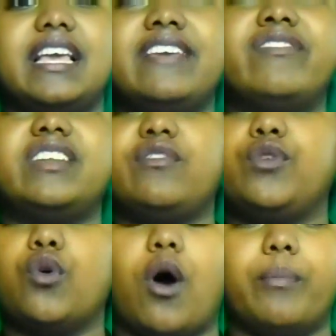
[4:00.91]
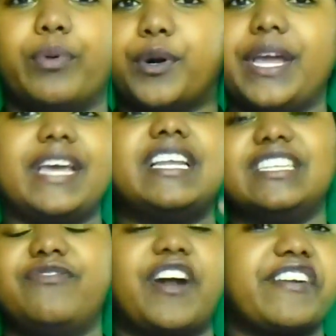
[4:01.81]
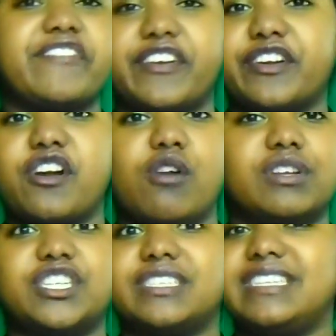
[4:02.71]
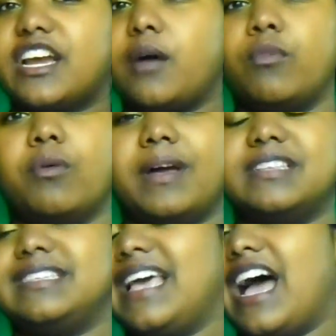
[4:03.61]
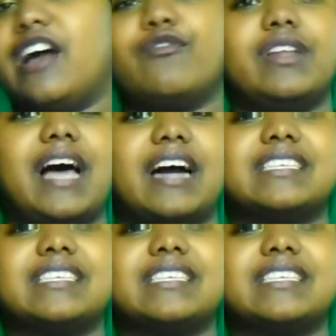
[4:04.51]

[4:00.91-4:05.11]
Even if your brain is very, very crowded, just take a moment and relax.